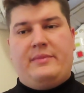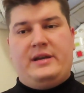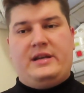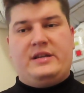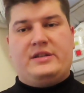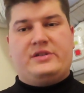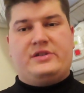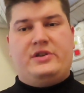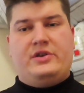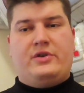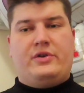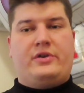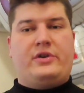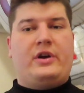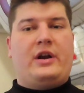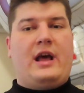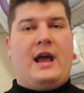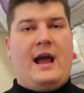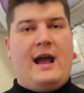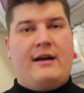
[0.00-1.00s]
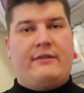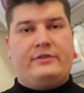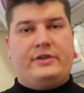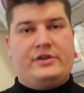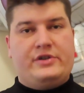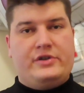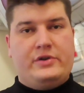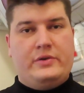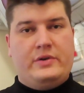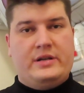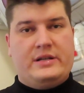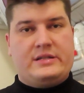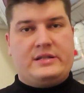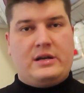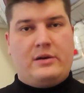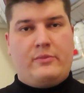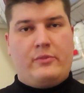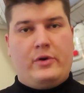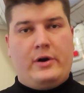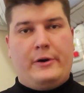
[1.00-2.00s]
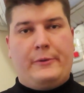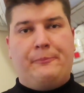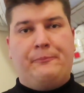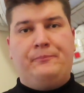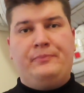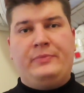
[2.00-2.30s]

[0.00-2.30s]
because you're gonna have to shoot it somewhere.